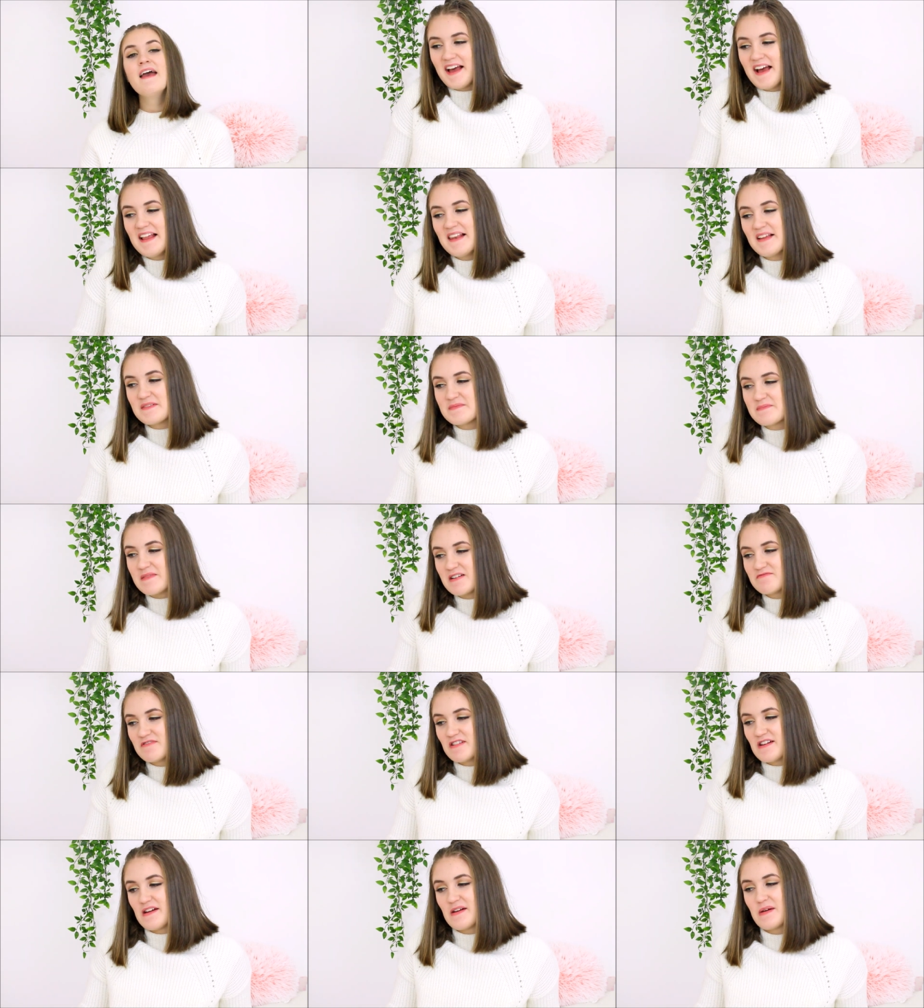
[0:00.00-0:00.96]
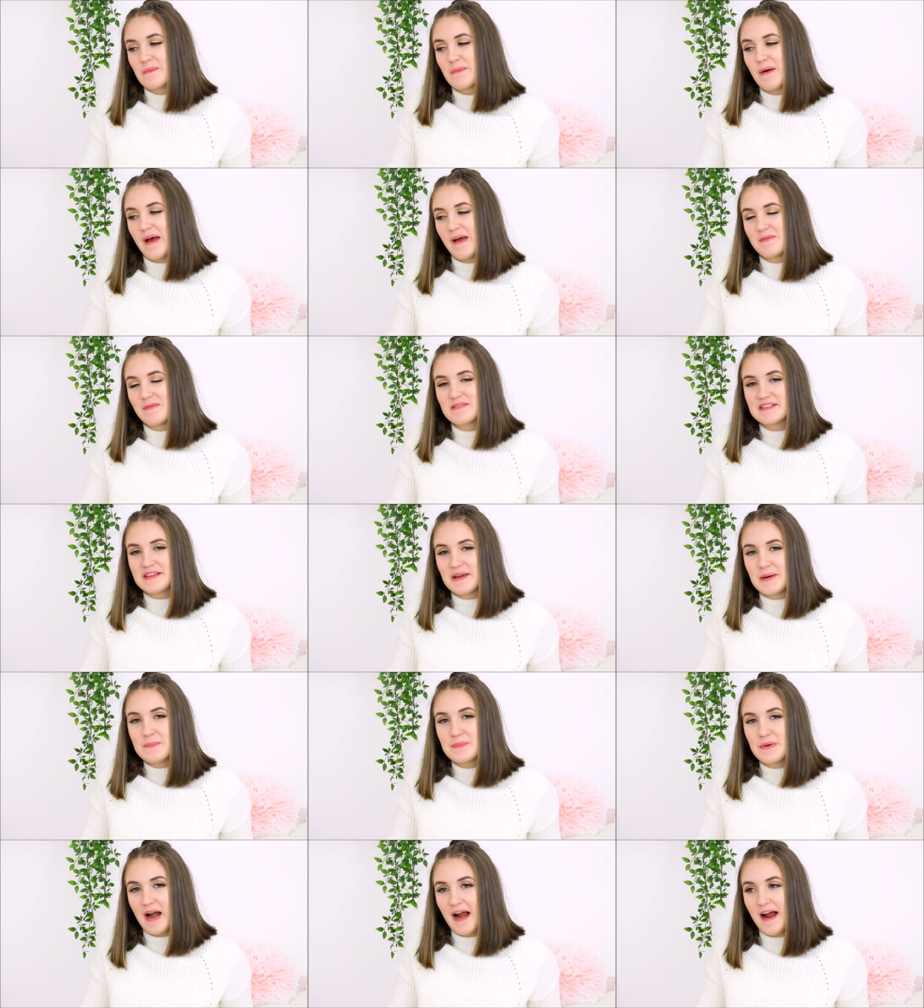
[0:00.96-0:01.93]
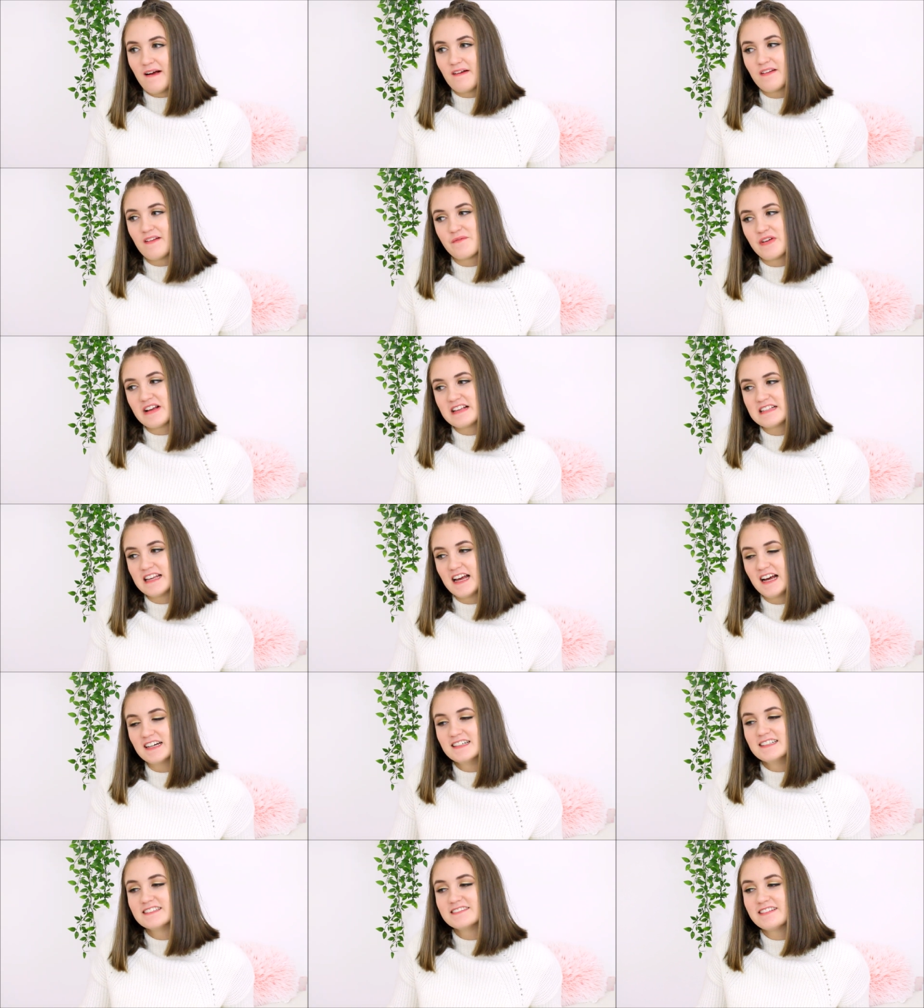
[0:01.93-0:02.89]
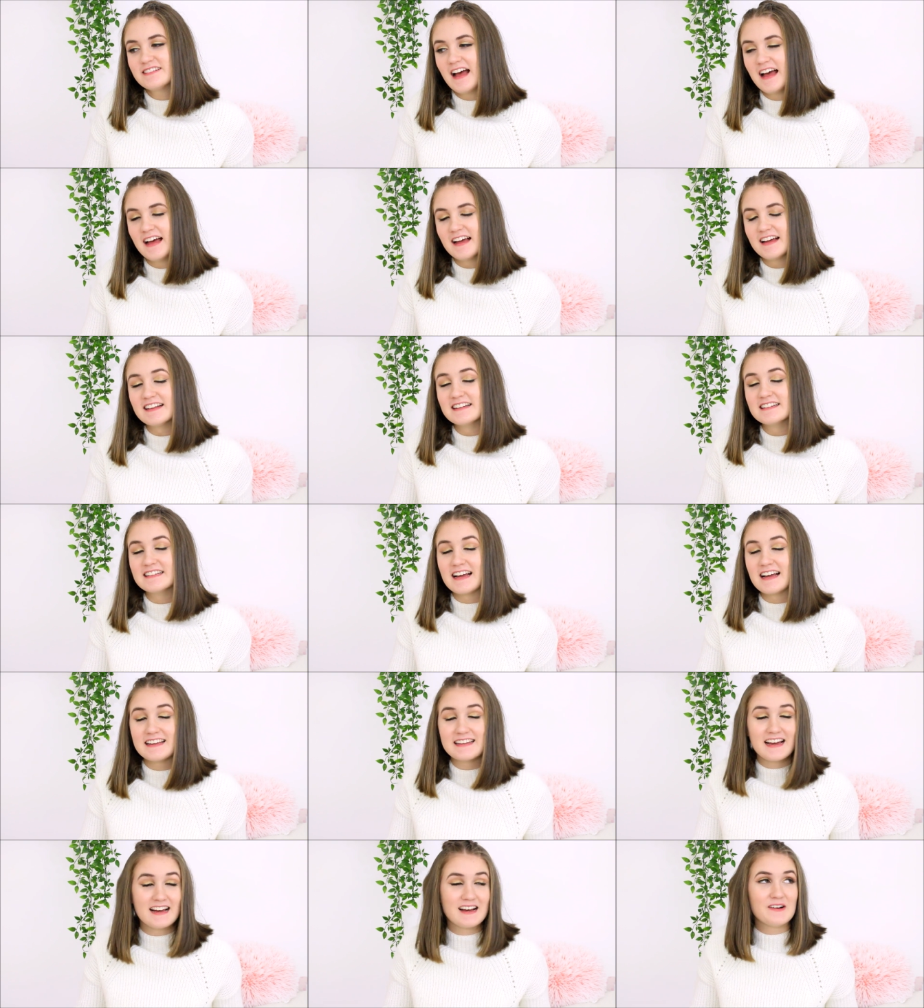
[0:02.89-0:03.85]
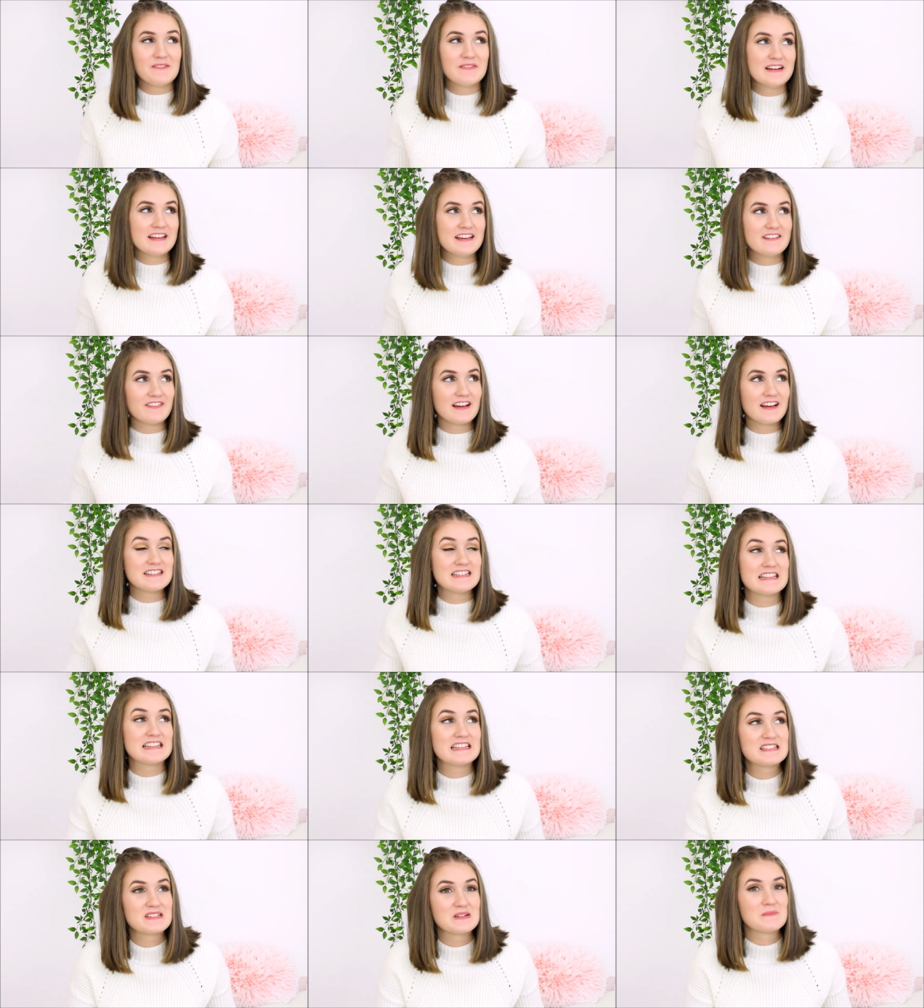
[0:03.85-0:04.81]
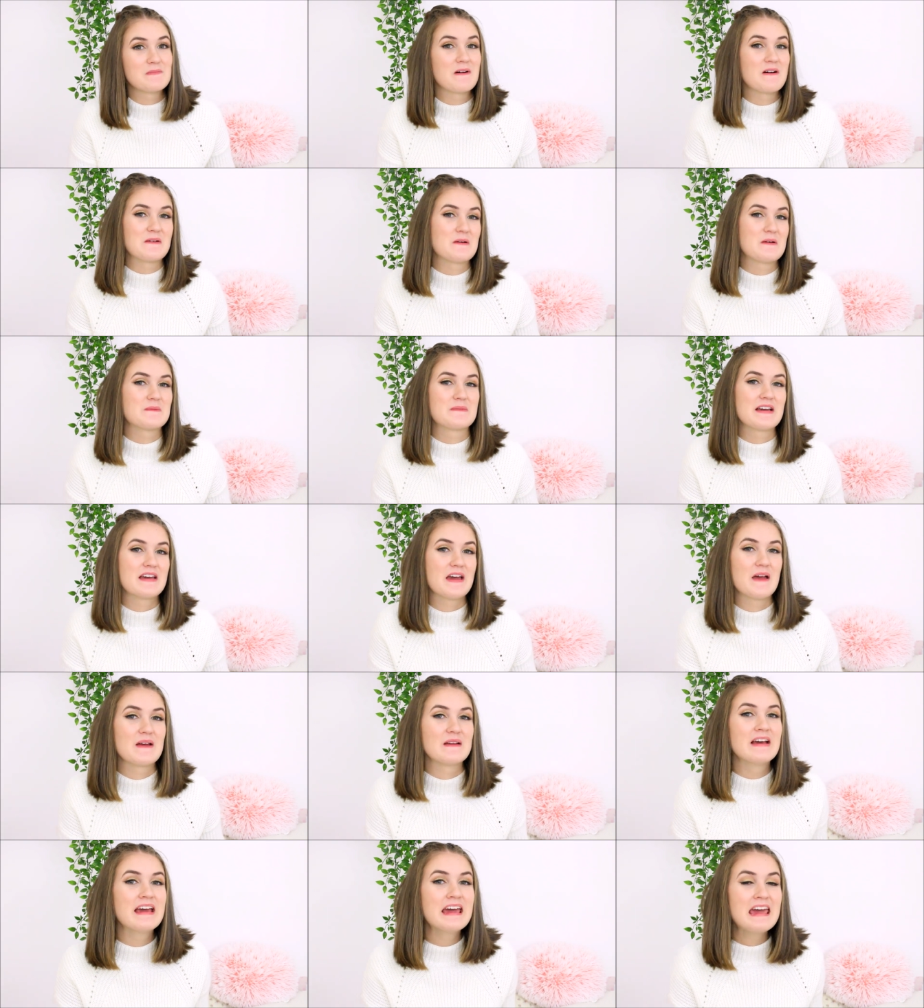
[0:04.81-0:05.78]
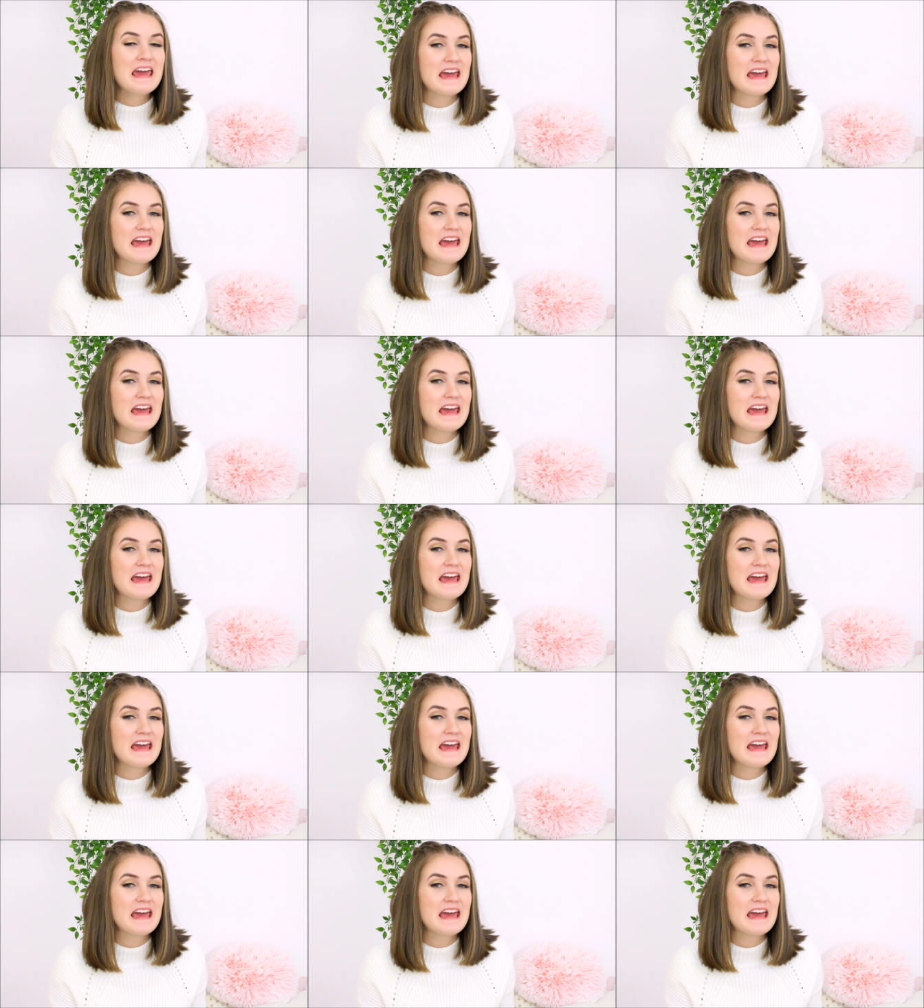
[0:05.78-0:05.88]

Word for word: I love my room, I'm so proud of myself, and I can't believe I did this all on my own.